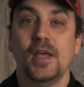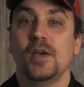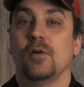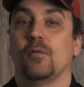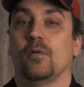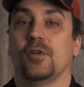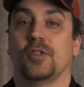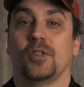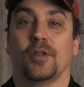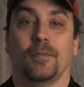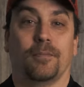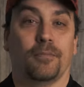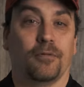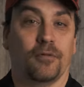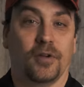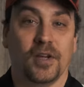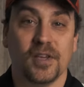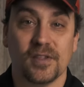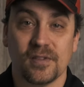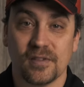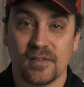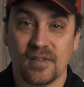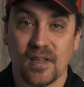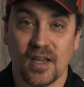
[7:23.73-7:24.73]
with the
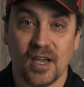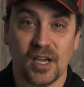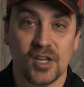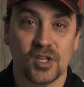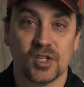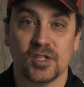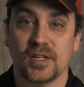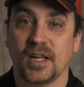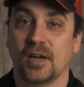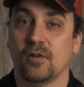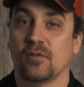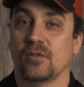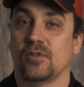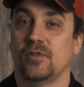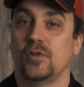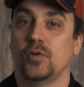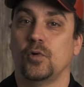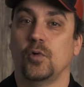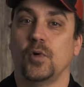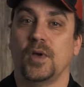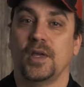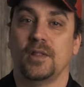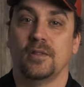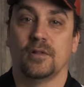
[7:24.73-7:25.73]
presentation I was
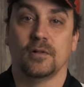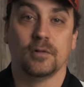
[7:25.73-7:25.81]
doing,